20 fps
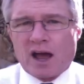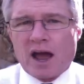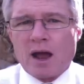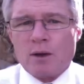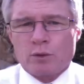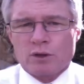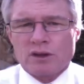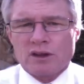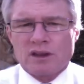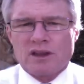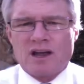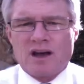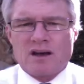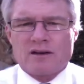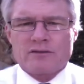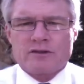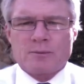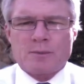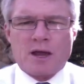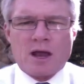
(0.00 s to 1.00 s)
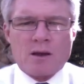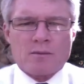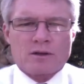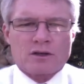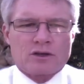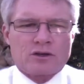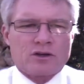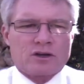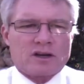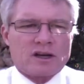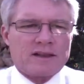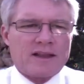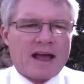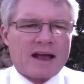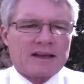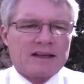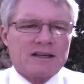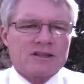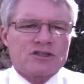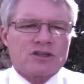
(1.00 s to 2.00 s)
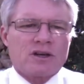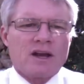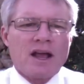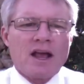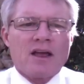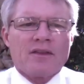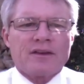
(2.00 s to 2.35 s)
I would love to be able to cook in that kitchen.